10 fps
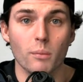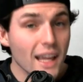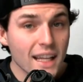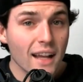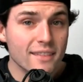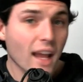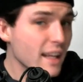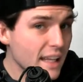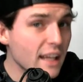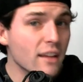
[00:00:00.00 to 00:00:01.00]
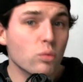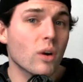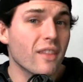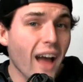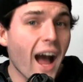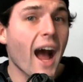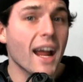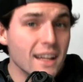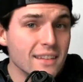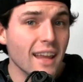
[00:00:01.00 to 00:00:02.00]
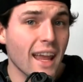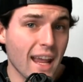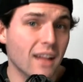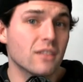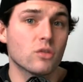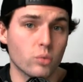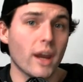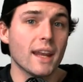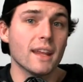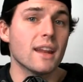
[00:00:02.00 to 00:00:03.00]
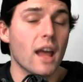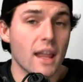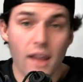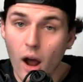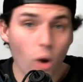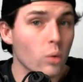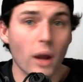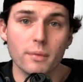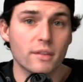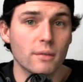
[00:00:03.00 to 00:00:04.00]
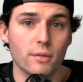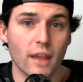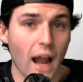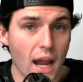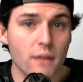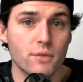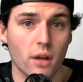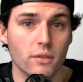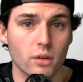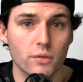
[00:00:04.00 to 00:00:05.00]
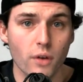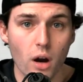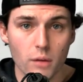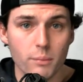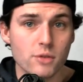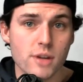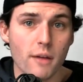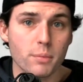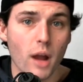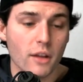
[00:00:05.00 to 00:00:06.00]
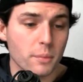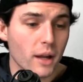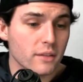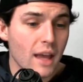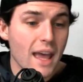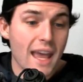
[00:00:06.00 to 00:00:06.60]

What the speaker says: Like I said, he is one of the highest hands graded and all the wide receivers that I have done so far of my draft prospects,